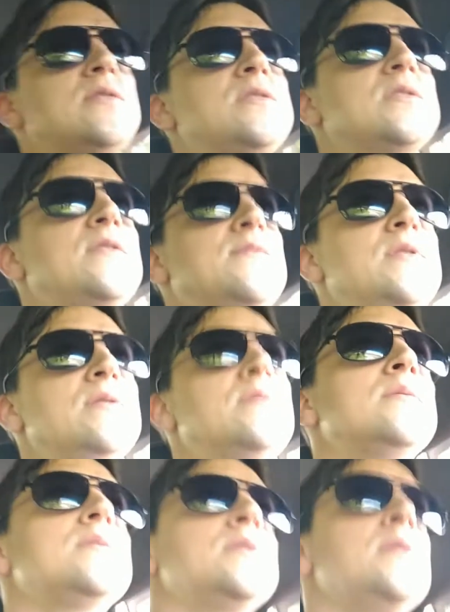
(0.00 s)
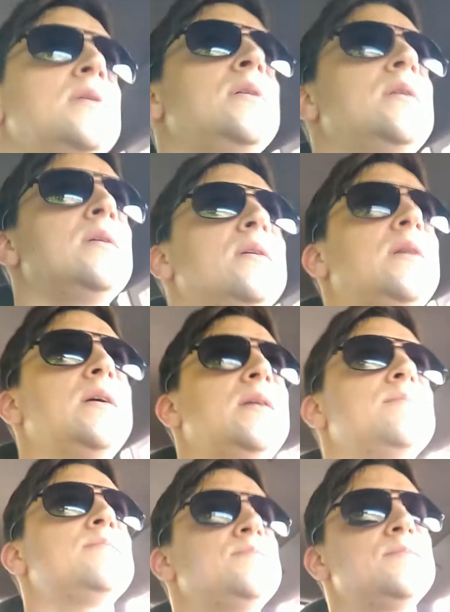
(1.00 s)
stuff too.
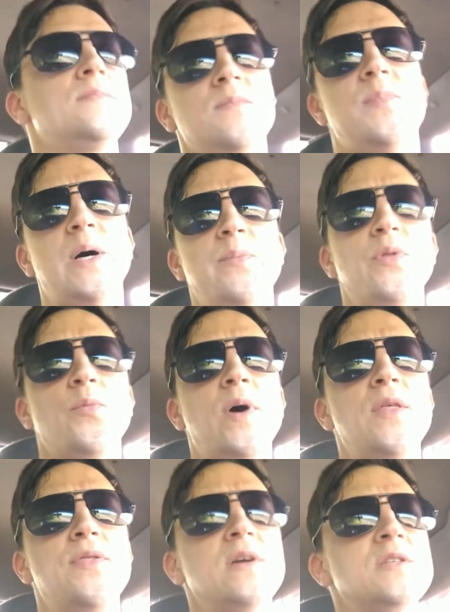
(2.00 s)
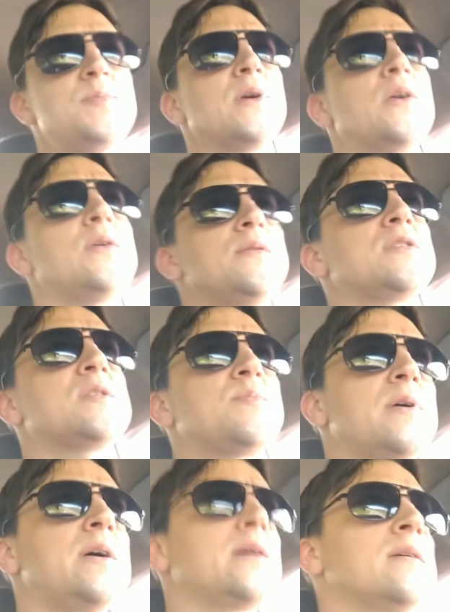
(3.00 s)
Um, but with the way things been going this
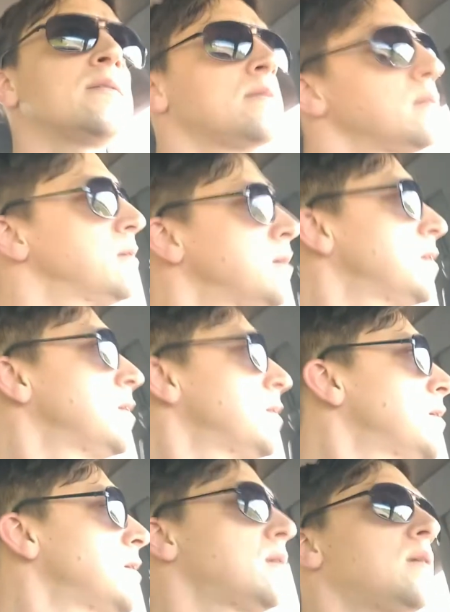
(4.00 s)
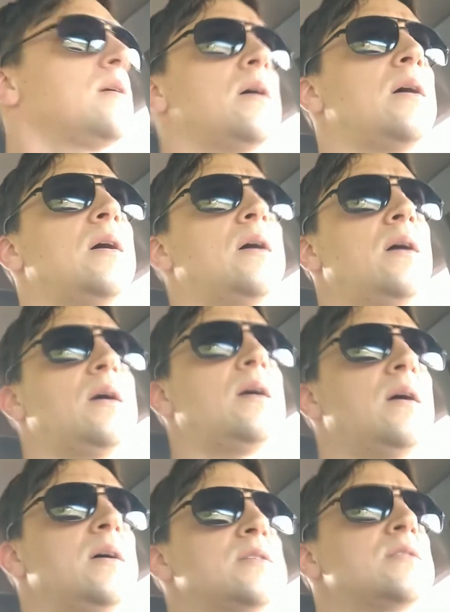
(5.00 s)
spring,
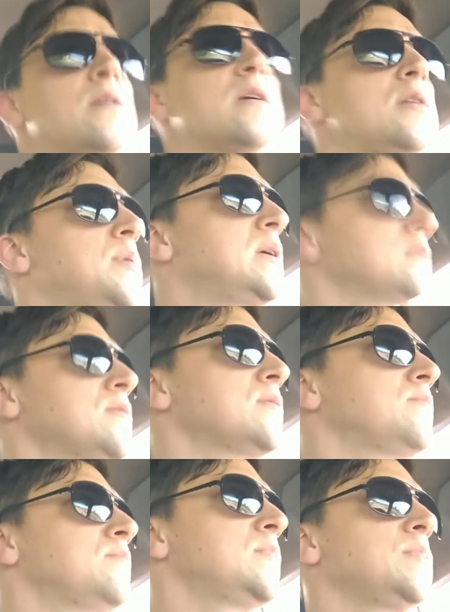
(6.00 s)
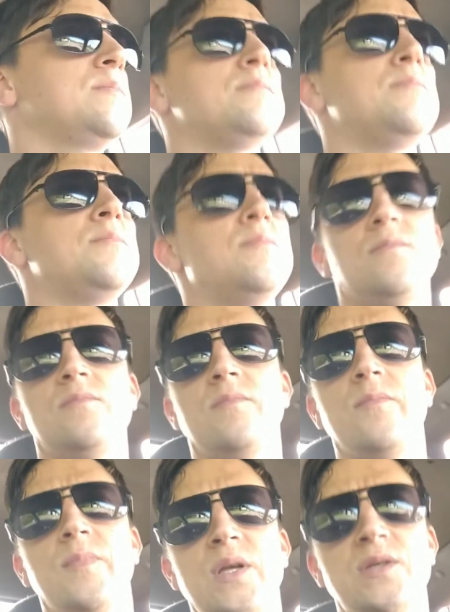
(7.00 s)
uh, it's not going to be till
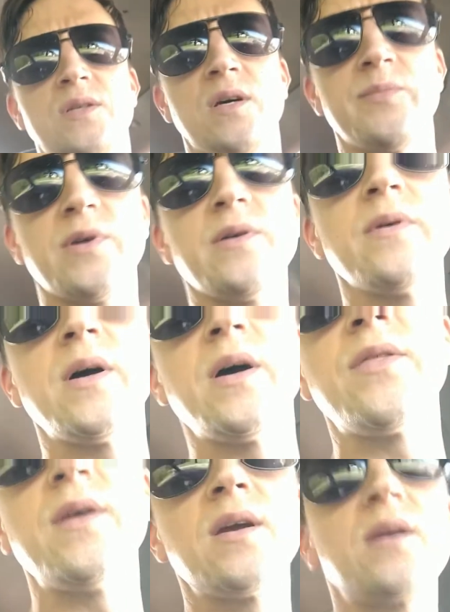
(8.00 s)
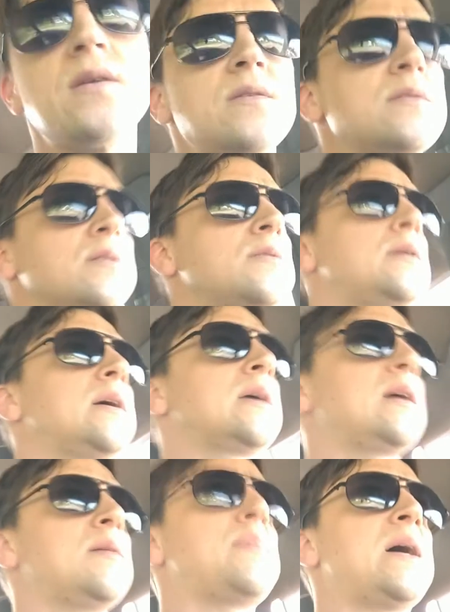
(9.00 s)
midsummer, I think, until I
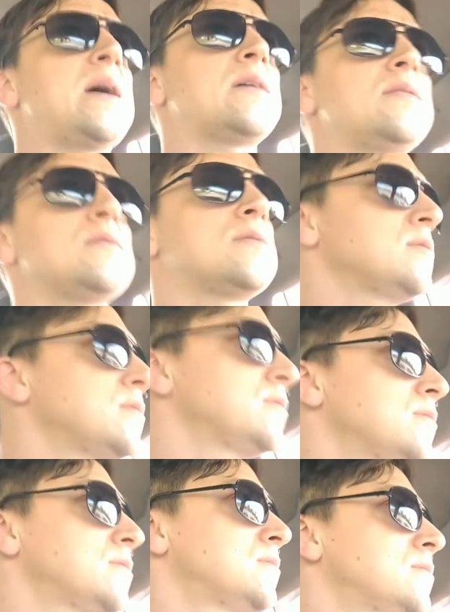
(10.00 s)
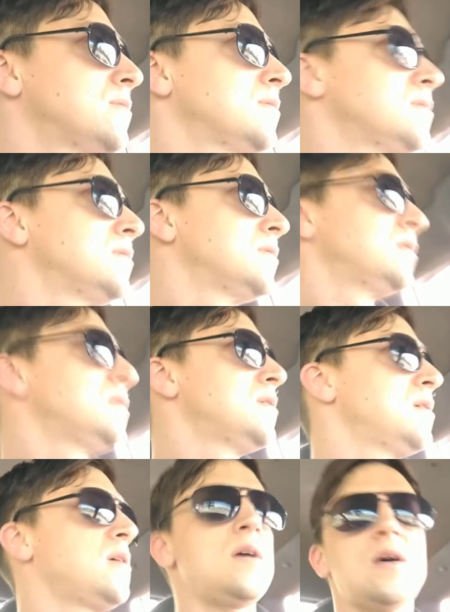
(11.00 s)
get back into
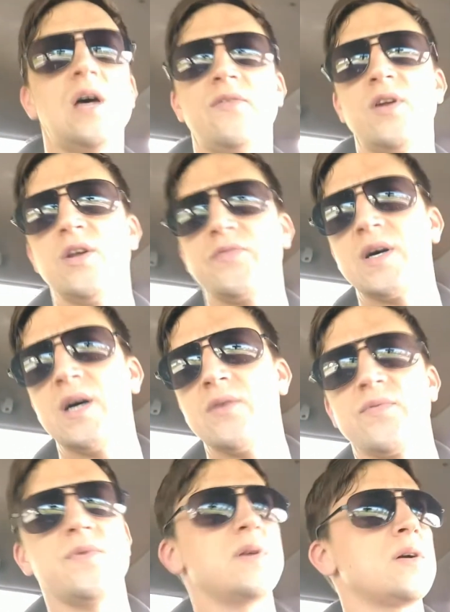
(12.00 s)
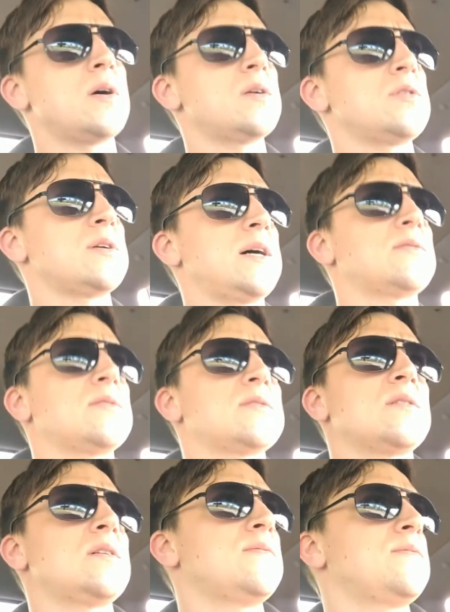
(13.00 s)
having enough time for the garden tractor stuff.